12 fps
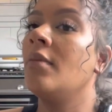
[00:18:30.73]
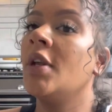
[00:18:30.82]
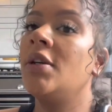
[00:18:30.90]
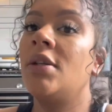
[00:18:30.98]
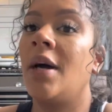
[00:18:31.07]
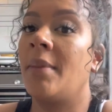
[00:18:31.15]

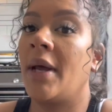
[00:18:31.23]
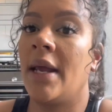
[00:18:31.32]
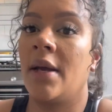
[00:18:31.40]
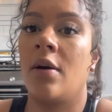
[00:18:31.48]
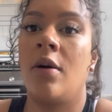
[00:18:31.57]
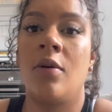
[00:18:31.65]
So I'm
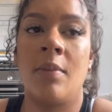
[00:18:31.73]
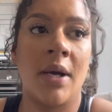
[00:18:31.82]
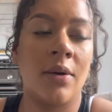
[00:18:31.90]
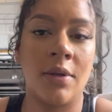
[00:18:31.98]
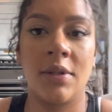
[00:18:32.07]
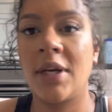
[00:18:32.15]
like, oh my
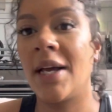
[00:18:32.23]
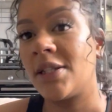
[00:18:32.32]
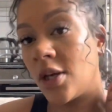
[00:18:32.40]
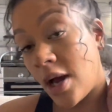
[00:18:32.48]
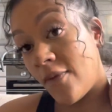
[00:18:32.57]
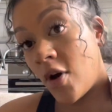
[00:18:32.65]
God. So
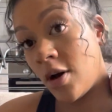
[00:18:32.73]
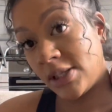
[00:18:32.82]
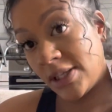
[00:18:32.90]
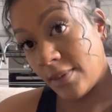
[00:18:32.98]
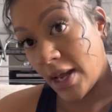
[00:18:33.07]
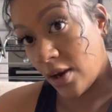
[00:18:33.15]
I've asked
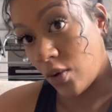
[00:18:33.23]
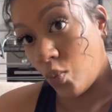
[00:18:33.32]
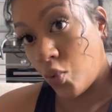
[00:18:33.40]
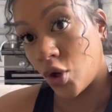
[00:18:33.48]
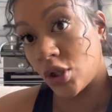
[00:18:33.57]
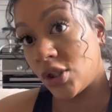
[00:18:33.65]
him, like,
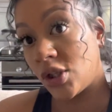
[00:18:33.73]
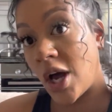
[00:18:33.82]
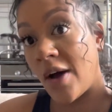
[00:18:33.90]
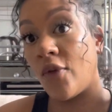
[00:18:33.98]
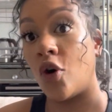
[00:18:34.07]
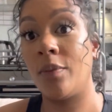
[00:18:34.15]
what's the
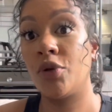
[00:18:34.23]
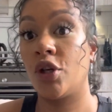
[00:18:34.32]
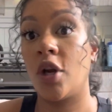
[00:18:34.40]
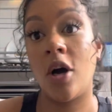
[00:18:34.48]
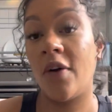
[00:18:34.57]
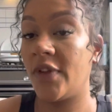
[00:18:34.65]
other option
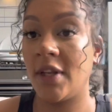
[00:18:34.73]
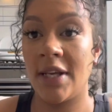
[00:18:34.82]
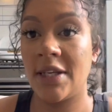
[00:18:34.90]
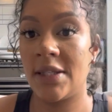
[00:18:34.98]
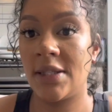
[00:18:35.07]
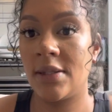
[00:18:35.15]
after
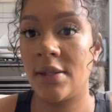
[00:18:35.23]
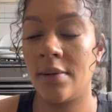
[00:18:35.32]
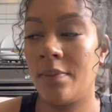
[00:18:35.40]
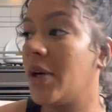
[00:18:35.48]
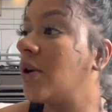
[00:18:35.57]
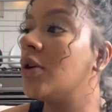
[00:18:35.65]
this?
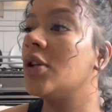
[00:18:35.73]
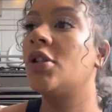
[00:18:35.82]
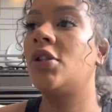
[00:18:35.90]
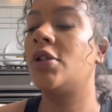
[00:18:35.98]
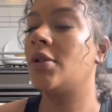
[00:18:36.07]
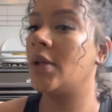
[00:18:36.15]

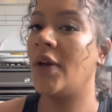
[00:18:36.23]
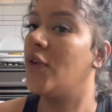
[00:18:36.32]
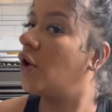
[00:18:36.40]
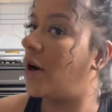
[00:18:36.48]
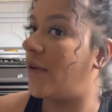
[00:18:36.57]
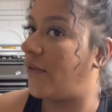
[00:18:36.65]
Because if you
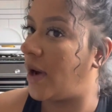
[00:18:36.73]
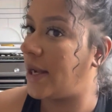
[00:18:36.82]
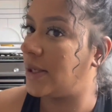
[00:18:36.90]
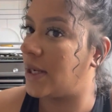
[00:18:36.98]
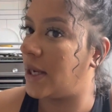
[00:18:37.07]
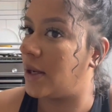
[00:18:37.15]
can't
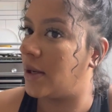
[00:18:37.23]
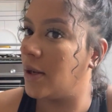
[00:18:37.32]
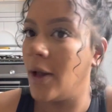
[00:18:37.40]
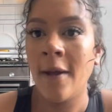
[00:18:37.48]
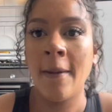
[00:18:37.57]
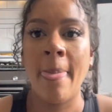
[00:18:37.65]
find it,
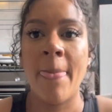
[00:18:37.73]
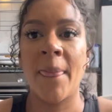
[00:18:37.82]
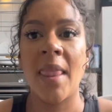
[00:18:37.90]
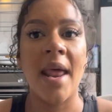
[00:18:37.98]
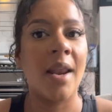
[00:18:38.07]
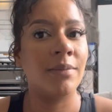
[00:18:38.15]

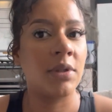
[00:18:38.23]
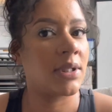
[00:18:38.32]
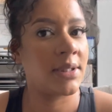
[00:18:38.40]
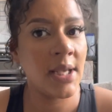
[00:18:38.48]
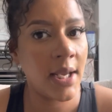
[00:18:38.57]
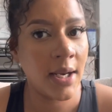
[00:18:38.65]
and I'm just
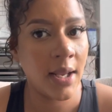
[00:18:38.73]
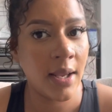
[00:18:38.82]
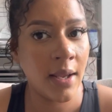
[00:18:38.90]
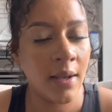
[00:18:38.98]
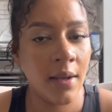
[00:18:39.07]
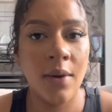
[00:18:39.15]
sitting
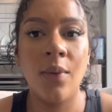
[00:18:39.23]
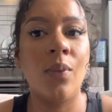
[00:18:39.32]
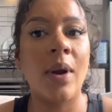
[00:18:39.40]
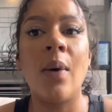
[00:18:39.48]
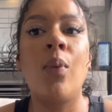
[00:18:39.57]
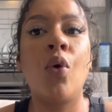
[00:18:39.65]
here,
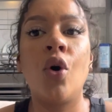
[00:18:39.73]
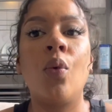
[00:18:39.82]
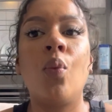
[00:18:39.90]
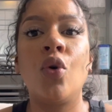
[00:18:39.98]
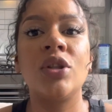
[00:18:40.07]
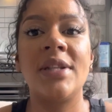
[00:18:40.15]
like,
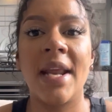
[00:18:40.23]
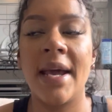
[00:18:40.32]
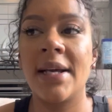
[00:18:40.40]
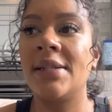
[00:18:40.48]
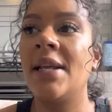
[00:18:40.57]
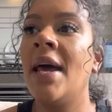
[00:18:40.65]
what's
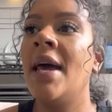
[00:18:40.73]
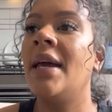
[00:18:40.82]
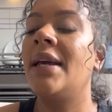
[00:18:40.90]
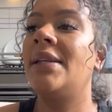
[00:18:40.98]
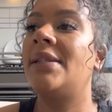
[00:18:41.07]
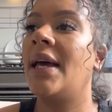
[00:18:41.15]
next?
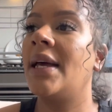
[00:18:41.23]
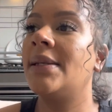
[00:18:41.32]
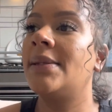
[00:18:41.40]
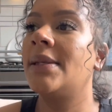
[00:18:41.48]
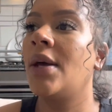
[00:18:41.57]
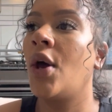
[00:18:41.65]
He
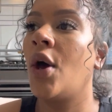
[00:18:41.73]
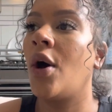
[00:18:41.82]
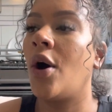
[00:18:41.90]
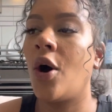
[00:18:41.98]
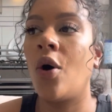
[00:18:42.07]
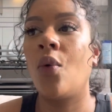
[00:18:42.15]
says,
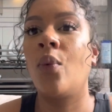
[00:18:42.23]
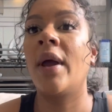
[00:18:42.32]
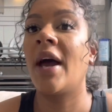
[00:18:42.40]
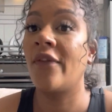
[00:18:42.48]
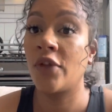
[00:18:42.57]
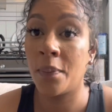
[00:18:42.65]
oh, we
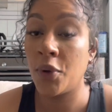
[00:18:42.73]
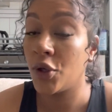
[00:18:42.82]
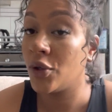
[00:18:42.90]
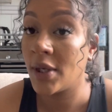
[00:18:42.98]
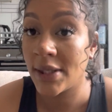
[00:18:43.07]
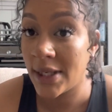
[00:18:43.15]
have to put you
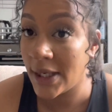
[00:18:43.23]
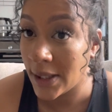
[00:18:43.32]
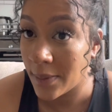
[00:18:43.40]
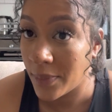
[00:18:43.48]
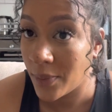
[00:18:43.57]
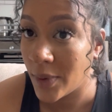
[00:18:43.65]
to
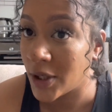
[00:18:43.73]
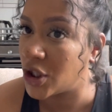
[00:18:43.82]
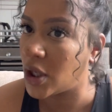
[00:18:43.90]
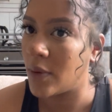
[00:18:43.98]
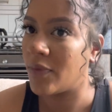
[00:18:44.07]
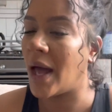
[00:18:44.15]
sleep. Which
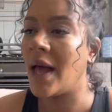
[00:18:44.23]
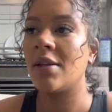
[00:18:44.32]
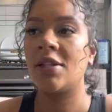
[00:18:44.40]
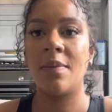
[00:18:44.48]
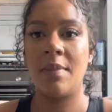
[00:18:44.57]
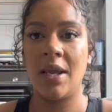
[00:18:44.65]
that
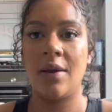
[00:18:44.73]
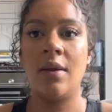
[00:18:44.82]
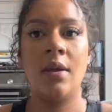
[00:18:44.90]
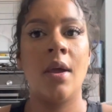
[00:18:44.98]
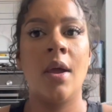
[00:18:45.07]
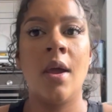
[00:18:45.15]
to me